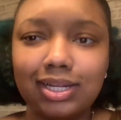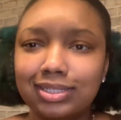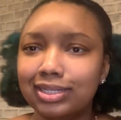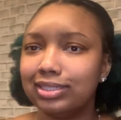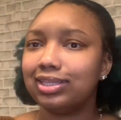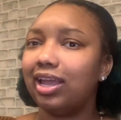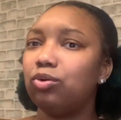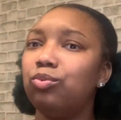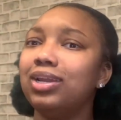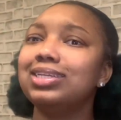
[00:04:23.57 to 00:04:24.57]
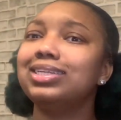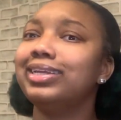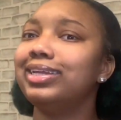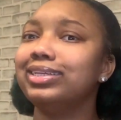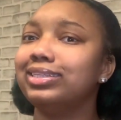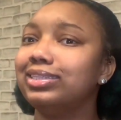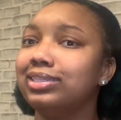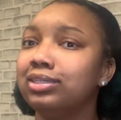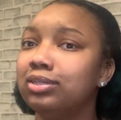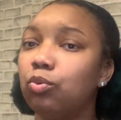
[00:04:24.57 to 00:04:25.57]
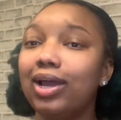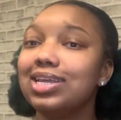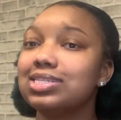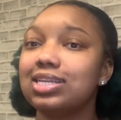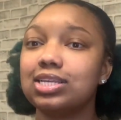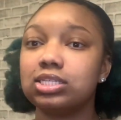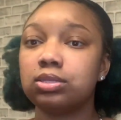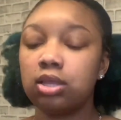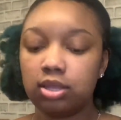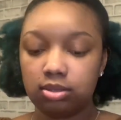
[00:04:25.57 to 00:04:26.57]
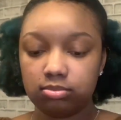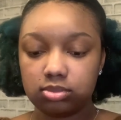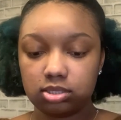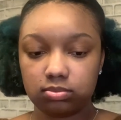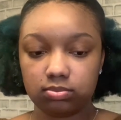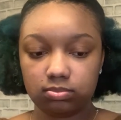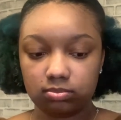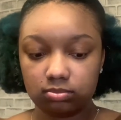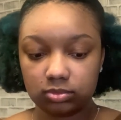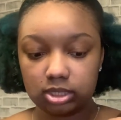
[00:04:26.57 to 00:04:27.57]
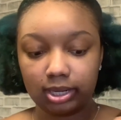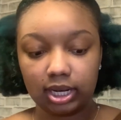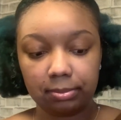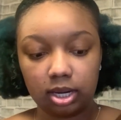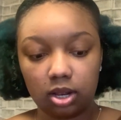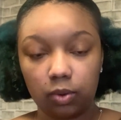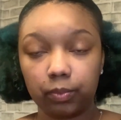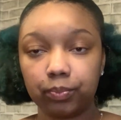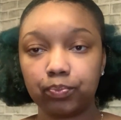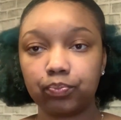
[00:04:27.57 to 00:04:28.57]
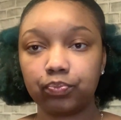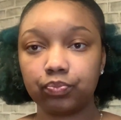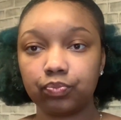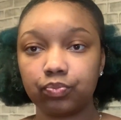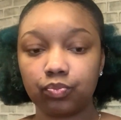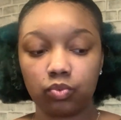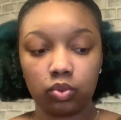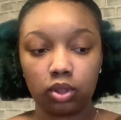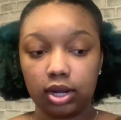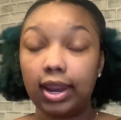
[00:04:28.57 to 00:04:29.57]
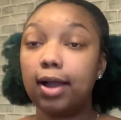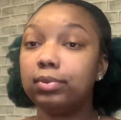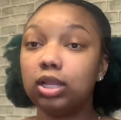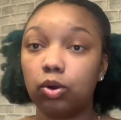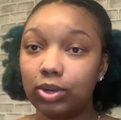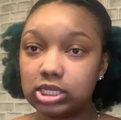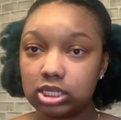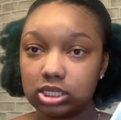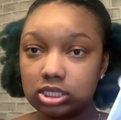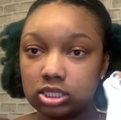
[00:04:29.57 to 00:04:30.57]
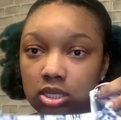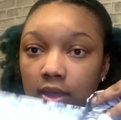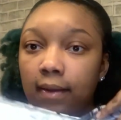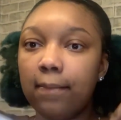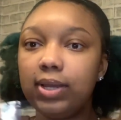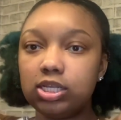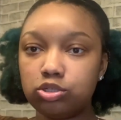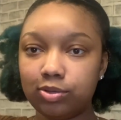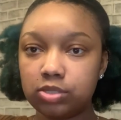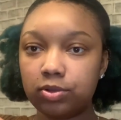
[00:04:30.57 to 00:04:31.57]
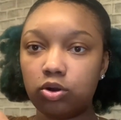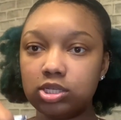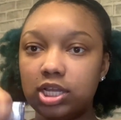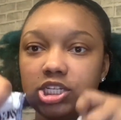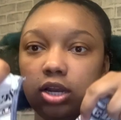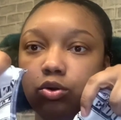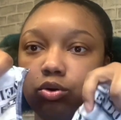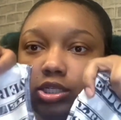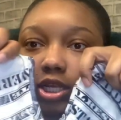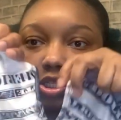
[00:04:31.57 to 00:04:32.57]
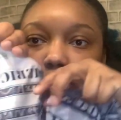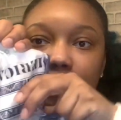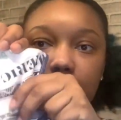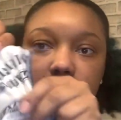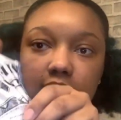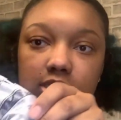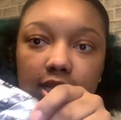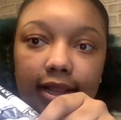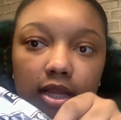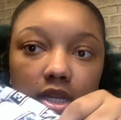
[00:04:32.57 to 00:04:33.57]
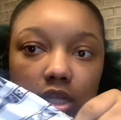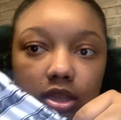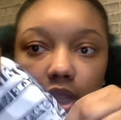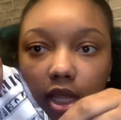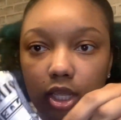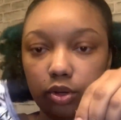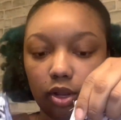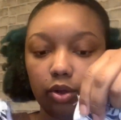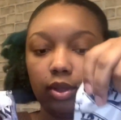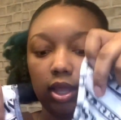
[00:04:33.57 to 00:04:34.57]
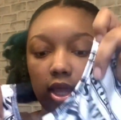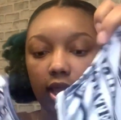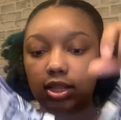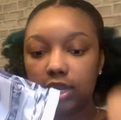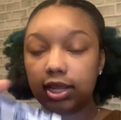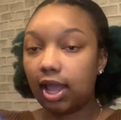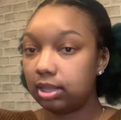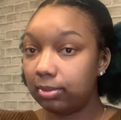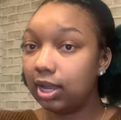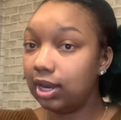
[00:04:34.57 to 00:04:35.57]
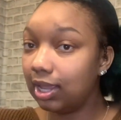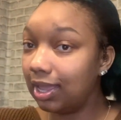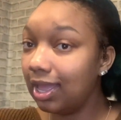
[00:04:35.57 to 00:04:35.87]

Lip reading: this. Like, what is this? What is this? Somebody let me know down below. What is this? Because it's supposed to be a corset. Y'all know corsets don't be like this. It got the little thing, you know, and then they got the button.